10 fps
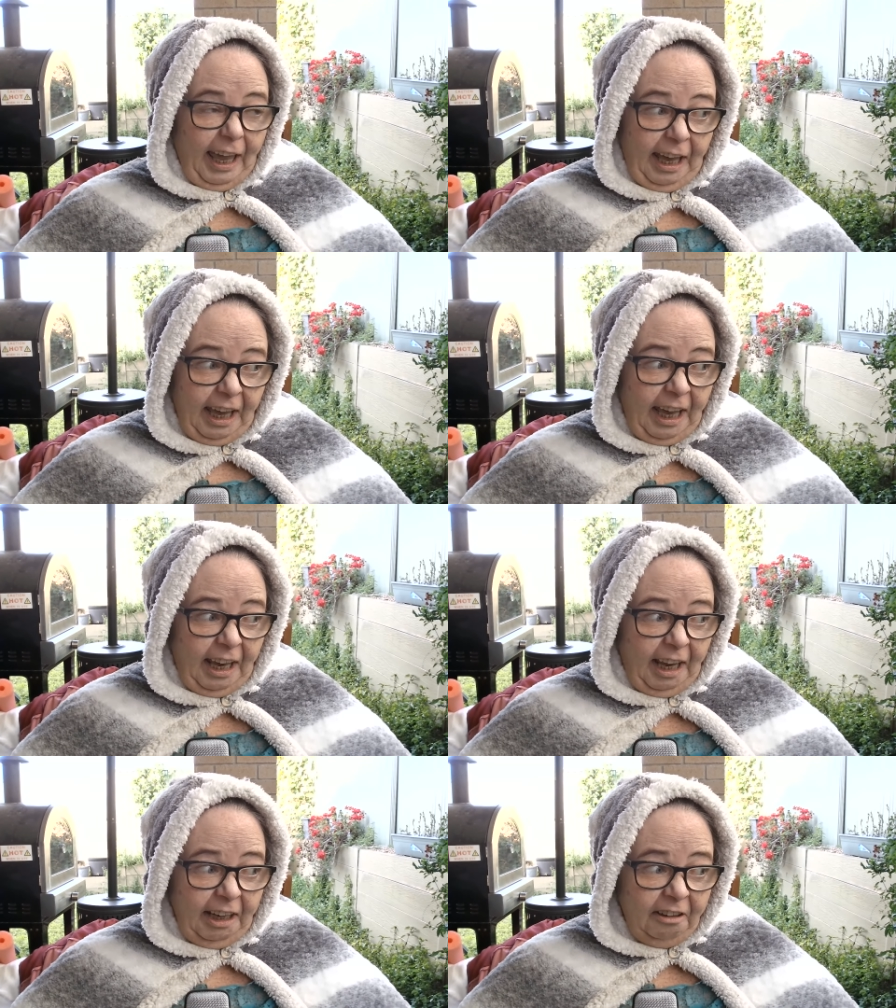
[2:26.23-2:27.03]

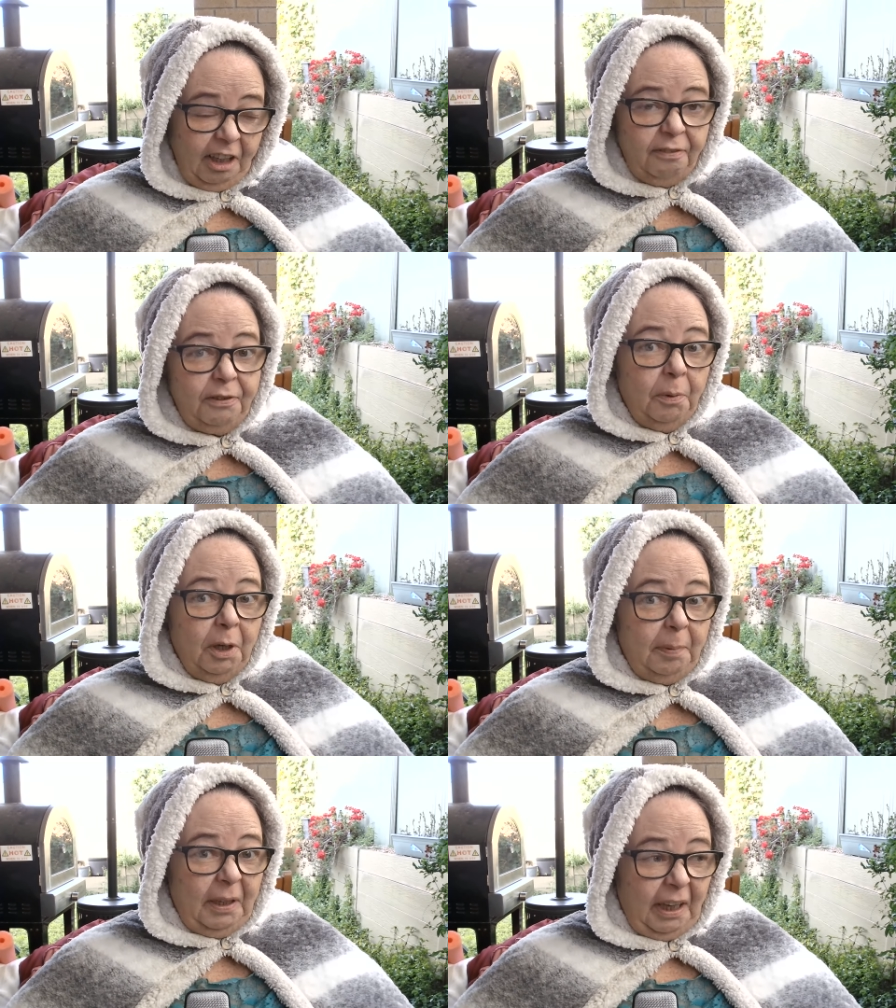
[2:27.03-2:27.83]
And if you
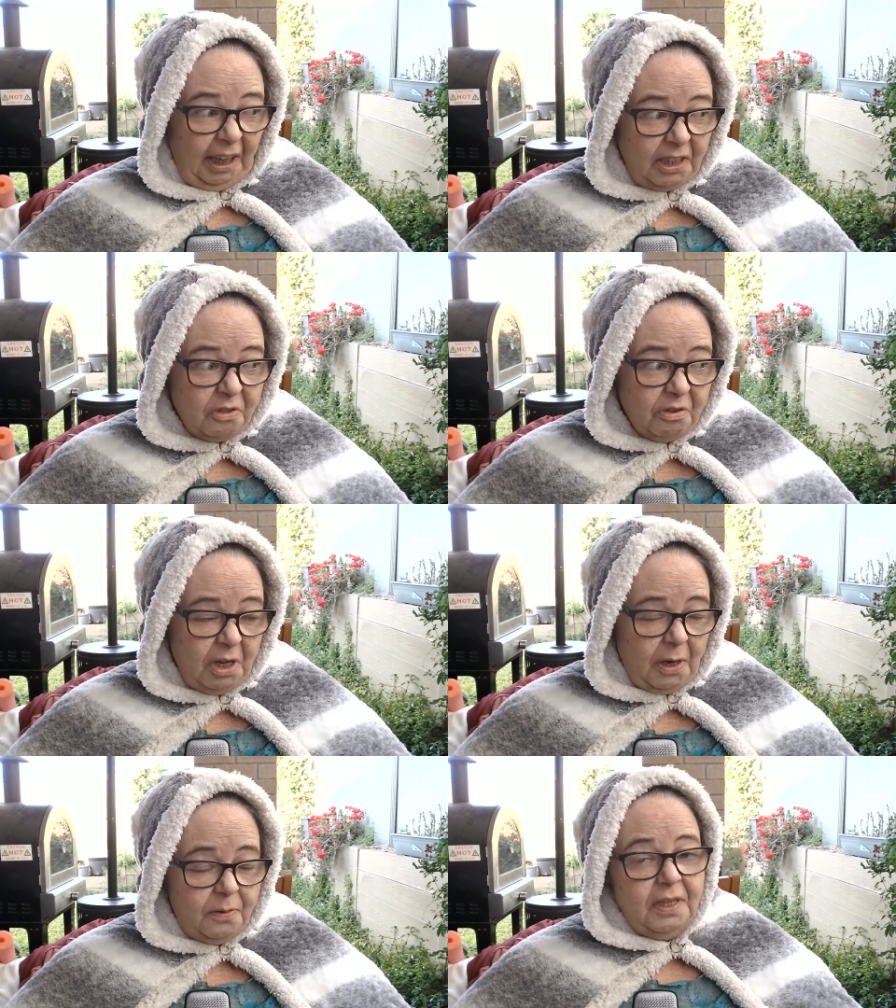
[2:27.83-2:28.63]
want to be extra
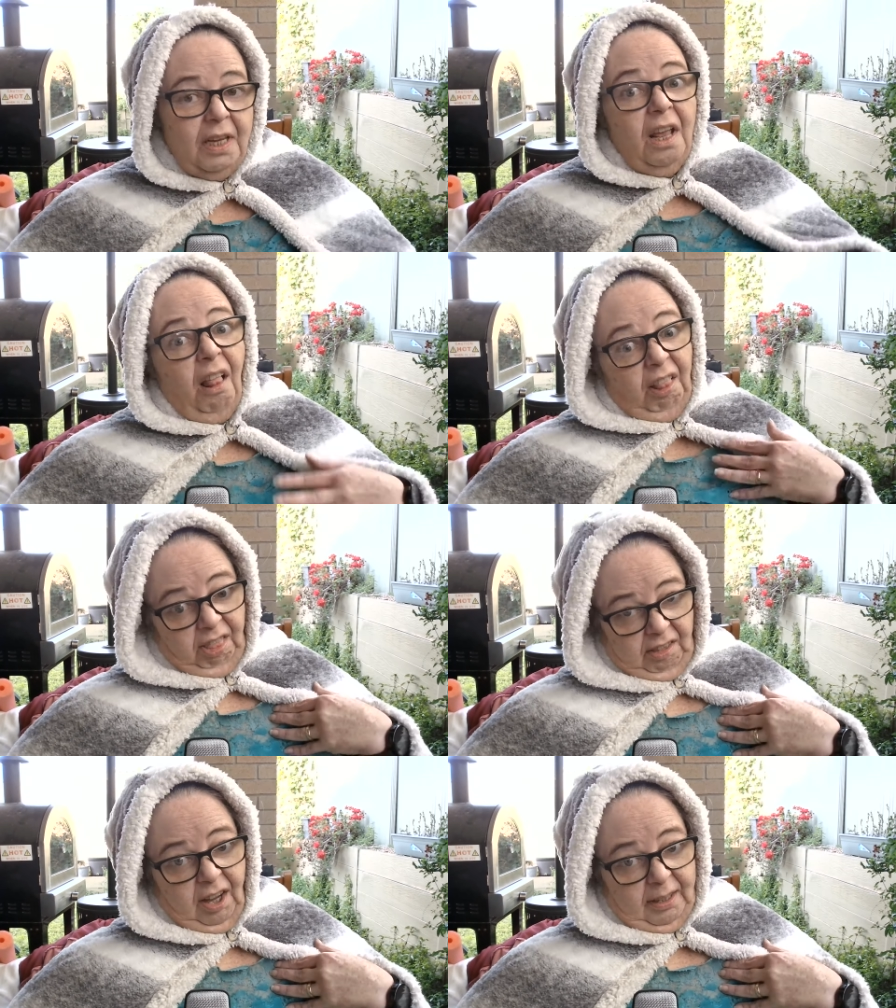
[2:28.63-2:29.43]
nosy
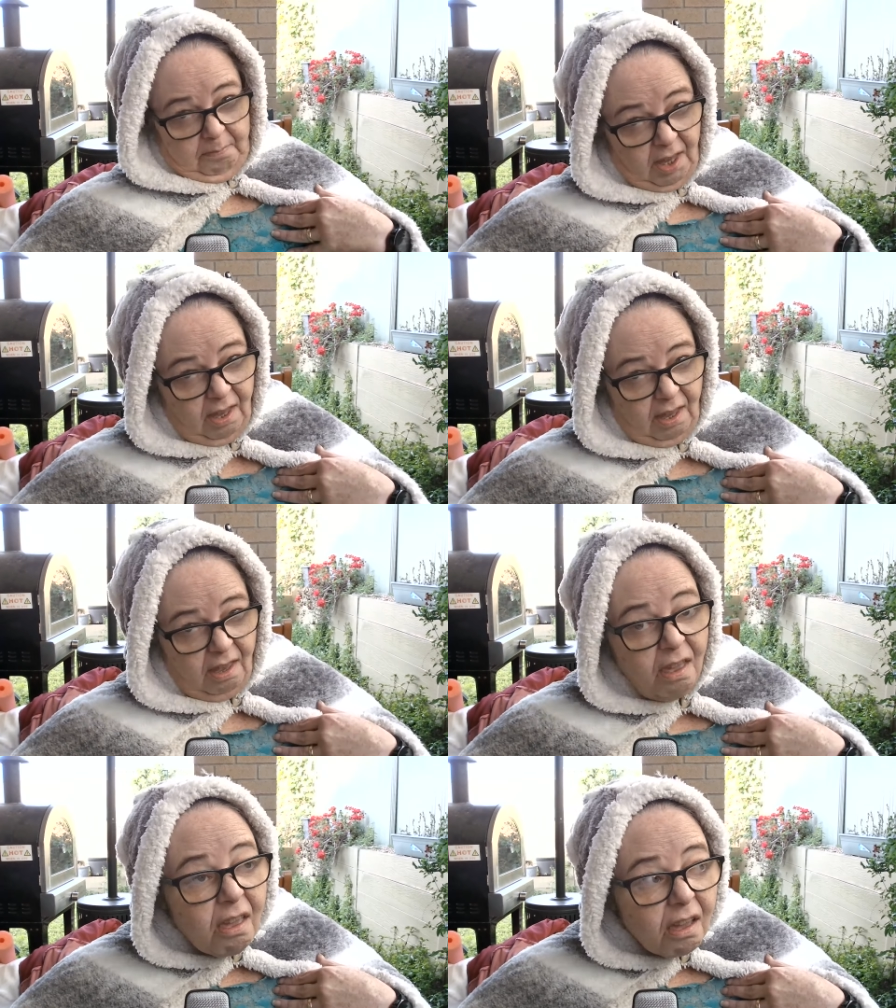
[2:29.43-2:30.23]
like
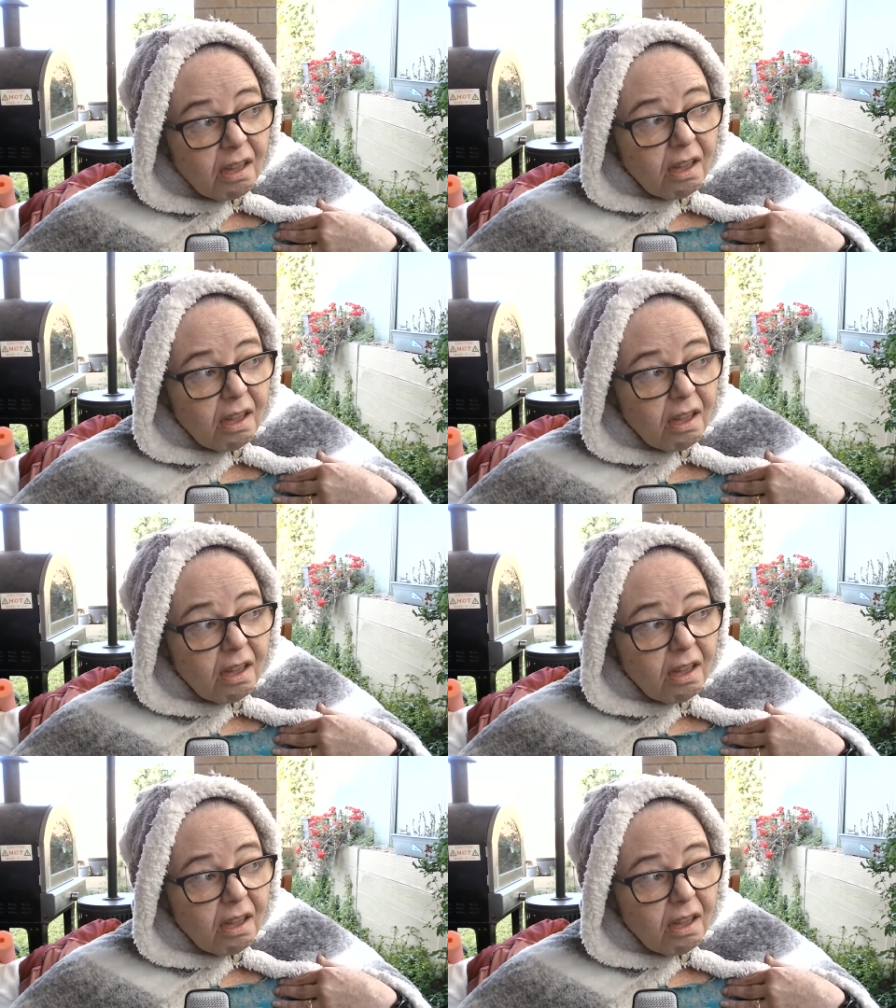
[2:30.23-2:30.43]
me,